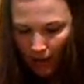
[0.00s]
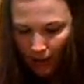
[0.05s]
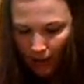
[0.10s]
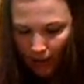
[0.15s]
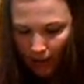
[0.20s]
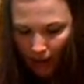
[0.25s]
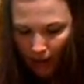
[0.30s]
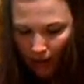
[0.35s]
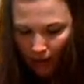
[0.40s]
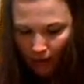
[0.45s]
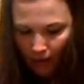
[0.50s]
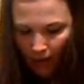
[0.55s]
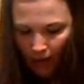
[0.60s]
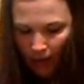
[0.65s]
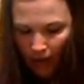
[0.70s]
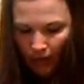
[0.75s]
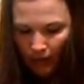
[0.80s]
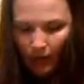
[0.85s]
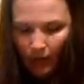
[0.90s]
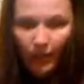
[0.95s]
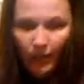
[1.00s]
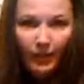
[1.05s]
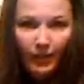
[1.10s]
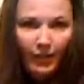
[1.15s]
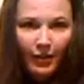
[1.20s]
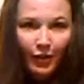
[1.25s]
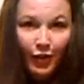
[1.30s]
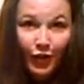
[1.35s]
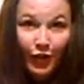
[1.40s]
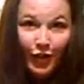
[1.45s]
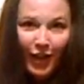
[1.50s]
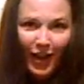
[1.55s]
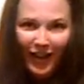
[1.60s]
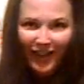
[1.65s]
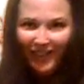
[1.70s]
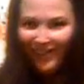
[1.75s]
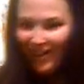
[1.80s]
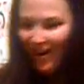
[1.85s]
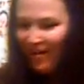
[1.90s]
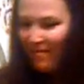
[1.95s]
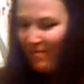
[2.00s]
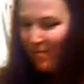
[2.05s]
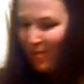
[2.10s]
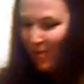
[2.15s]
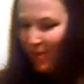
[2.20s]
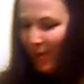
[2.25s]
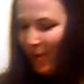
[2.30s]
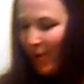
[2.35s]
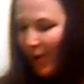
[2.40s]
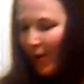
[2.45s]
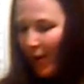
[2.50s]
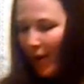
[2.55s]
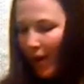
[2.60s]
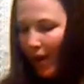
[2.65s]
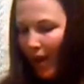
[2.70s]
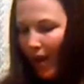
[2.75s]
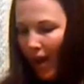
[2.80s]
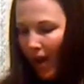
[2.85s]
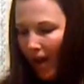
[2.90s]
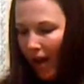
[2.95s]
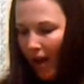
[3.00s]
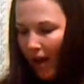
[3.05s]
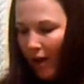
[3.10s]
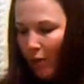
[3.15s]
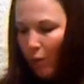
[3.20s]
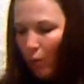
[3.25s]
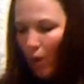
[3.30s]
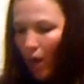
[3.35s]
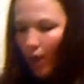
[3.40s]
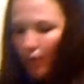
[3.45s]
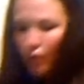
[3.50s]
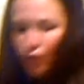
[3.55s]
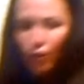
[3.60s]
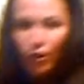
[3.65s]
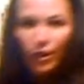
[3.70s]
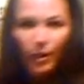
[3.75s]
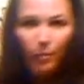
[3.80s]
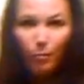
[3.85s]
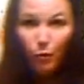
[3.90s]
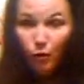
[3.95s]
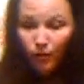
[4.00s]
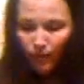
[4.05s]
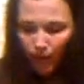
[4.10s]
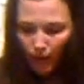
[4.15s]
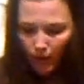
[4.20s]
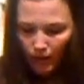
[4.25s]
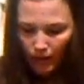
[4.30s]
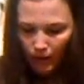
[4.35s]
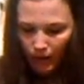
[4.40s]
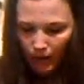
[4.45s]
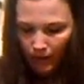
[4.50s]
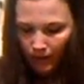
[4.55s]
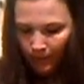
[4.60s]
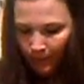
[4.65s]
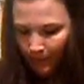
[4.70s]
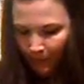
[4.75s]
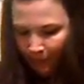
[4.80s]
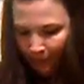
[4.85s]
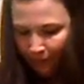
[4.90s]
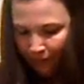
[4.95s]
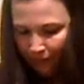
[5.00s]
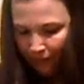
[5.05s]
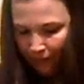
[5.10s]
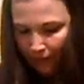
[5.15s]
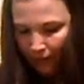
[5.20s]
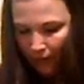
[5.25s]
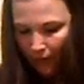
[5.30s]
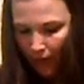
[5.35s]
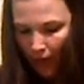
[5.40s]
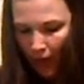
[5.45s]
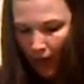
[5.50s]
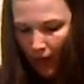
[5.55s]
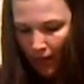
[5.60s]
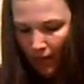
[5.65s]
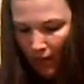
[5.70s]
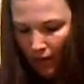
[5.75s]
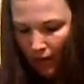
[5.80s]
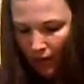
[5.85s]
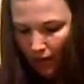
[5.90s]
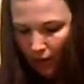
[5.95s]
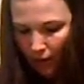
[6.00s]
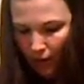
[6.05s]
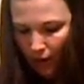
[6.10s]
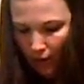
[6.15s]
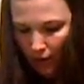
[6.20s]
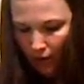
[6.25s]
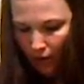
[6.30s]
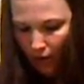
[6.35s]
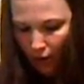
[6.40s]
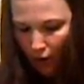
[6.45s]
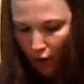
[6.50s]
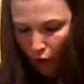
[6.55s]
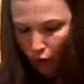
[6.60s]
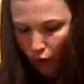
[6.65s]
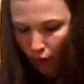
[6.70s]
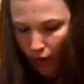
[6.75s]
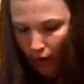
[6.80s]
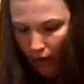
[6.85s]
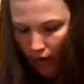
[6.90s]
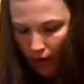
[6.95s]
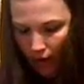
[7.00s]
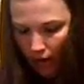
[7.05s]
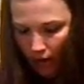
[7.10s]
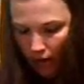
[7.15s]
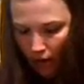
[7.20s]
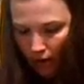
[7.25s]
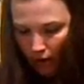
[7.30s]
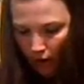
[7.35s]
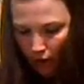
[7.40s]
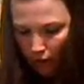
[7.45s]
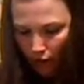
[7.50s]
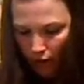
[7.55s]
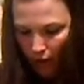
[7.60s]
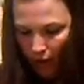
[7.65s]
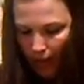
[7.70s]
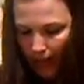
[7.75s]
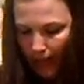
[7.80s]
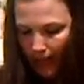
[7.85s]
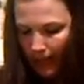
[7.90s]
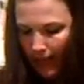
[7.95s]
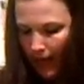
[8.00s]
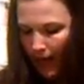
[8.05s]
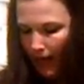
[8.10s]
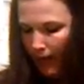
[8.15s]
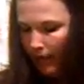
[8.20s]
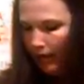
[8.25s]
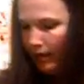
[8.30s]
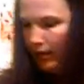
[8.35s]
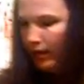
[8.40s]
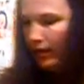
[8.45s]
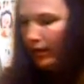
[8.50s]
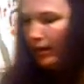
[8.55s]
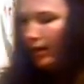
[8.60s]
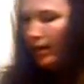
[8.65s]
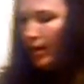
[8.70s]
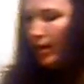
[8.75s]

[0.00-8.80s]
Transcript: and settle in, snuggle up, and watch some movies. And this is a great snack.